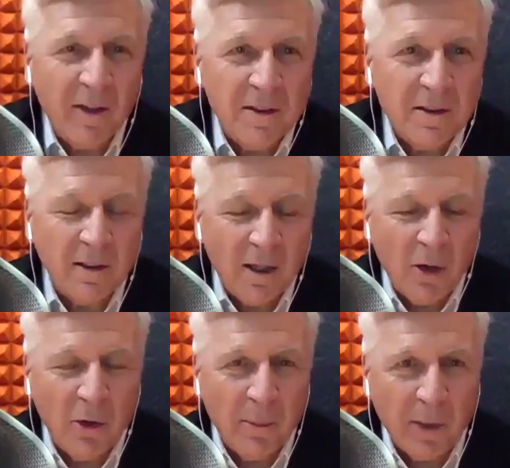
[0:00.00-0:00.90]
is to
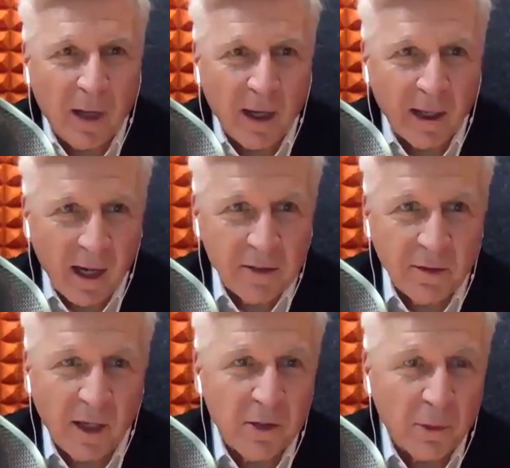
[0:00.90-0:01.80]
know and apply God's
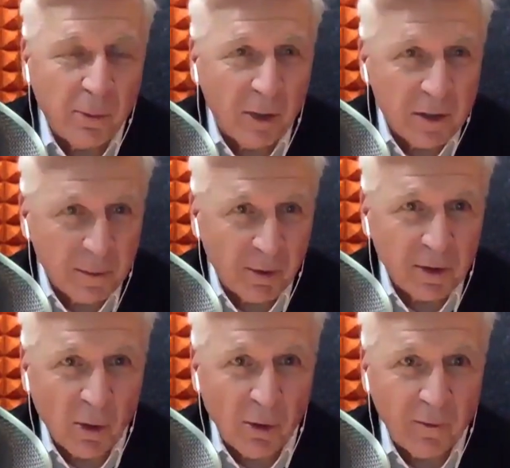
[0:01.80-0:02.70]
financial principles
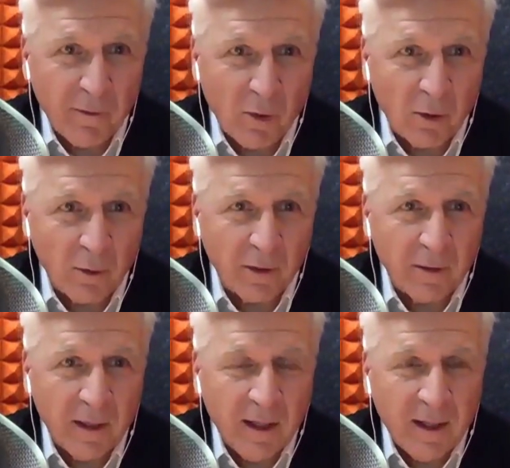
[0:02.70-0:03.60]
going forward.
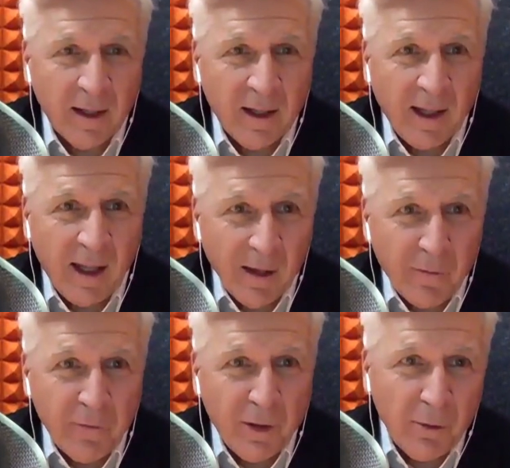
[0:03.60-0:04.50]

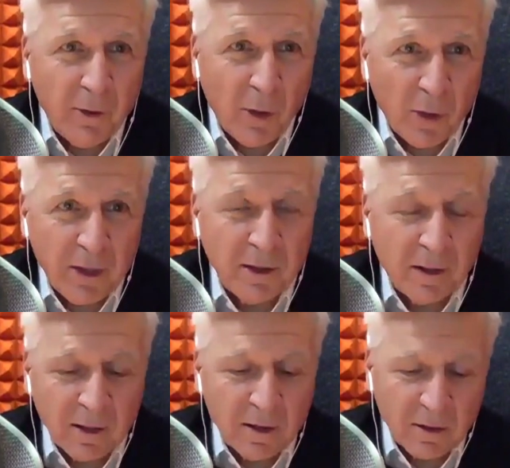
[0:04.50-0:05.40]
If you go into
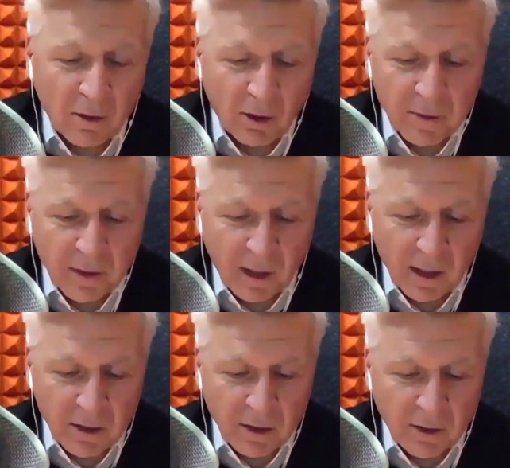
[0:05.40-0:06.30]
this
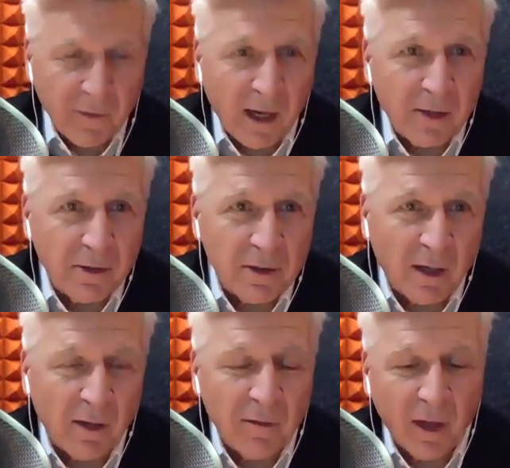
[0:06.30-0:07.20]
circumstance and you find
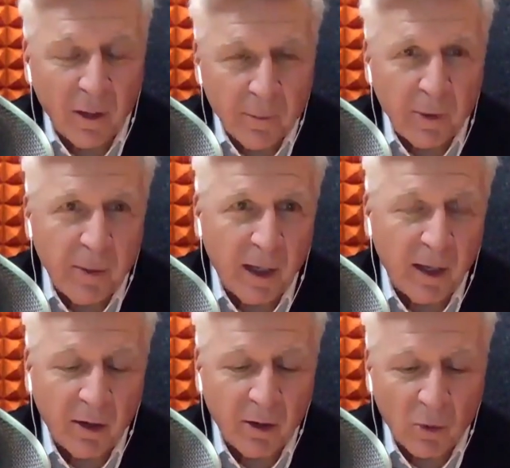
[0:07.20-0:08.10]
yourself
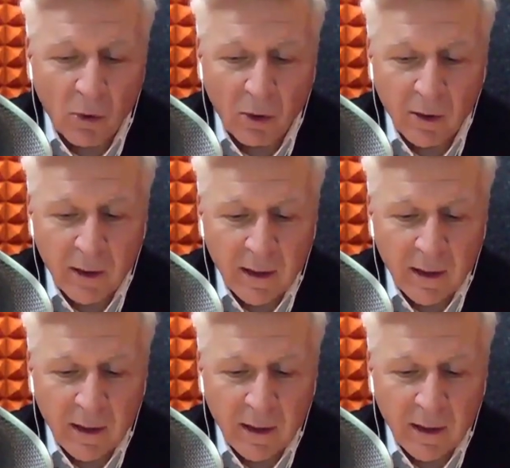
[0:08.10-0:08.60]
unprepared or